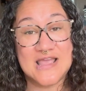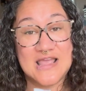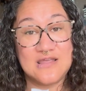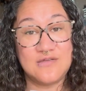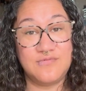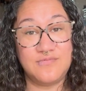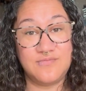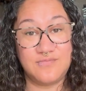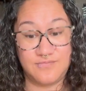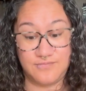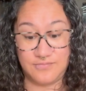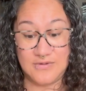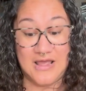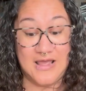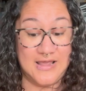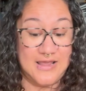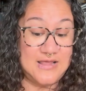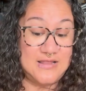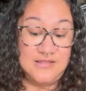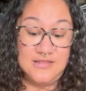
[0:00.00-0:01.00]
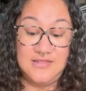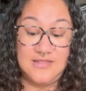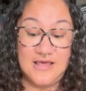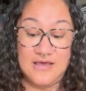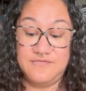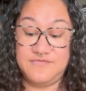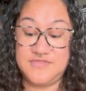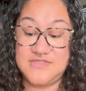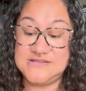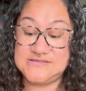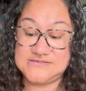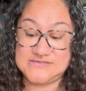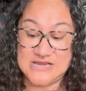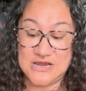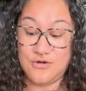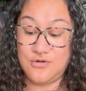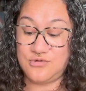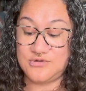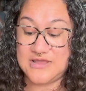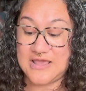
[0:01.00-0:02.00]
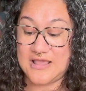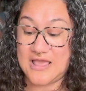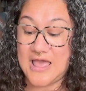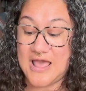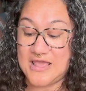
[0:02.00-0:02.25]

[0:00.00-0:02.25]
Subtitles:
I love this tarot deck.